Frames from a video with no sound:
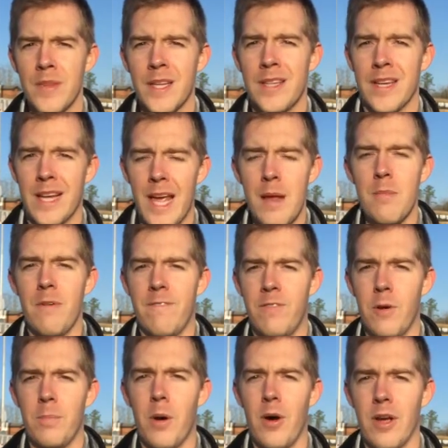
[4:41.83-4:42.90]
The game of
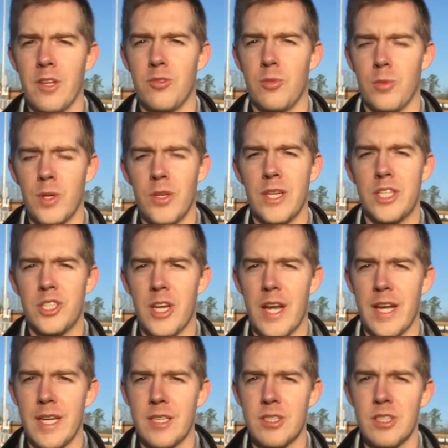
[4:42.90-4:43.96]
football has really
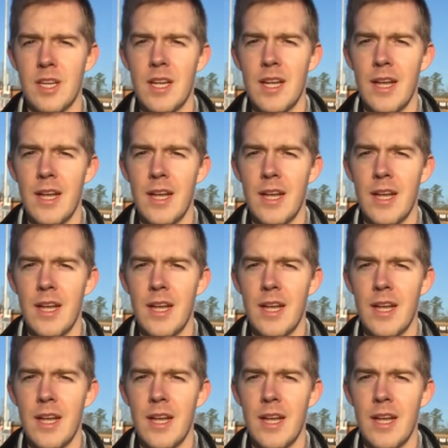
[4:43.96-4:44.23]
changed